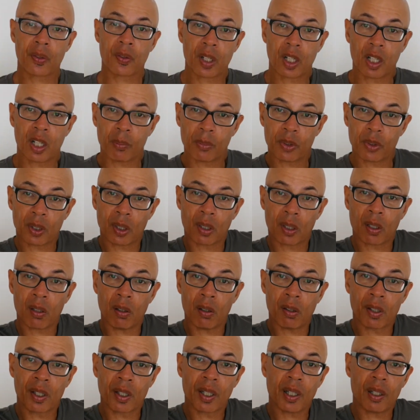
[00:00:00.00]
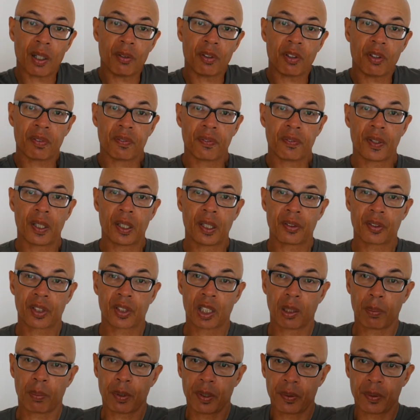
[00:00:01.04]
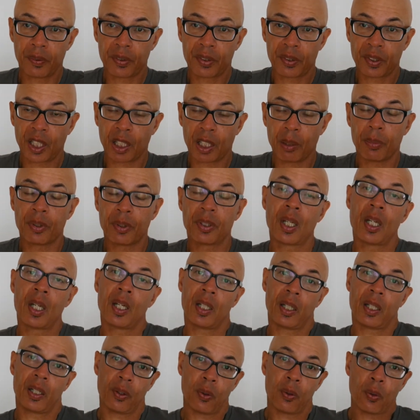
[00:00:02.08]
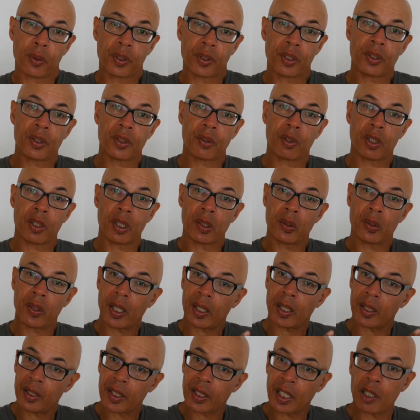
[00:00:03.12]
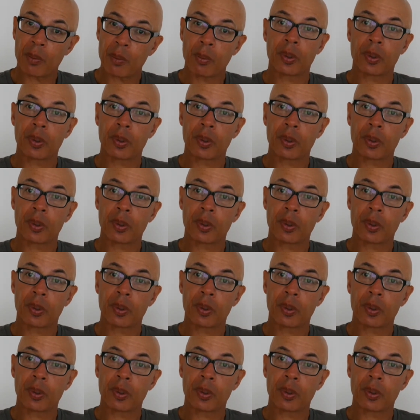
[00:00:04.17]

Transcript: arms long over the first couple of steps in order to enable